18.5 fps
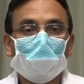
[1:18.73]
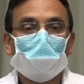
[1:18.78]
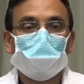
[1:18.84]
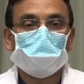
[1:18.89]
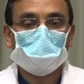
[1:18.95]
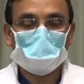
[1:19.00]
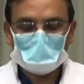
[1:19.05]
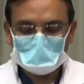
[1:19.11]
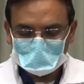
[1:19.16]

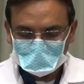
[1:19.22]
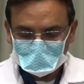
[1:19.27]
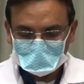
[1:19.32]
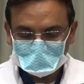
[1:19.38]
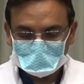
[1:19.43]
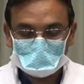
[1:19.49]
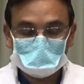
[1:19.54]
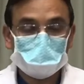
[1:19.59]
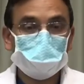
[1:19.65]
What I
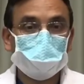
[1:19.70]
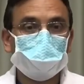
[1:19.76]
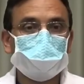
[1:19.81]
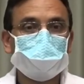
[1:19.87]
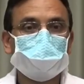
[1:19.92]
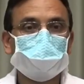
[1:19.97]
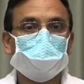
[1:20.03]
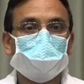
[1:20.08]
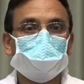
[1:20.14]
wanted to do
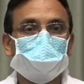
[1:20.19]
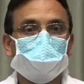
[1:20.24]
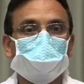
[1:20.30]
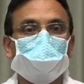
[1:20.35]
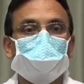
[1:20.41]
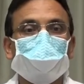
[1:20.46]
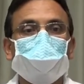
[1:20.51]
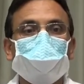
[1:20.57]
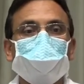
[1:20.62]
was
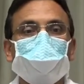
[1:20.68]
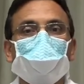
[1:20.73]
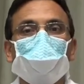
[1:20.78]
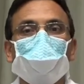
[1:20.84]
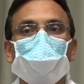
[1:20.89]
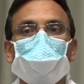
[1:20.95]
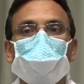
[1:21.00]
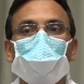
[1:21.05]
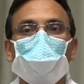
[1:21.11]
give
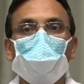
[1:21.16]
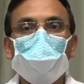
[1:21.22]
an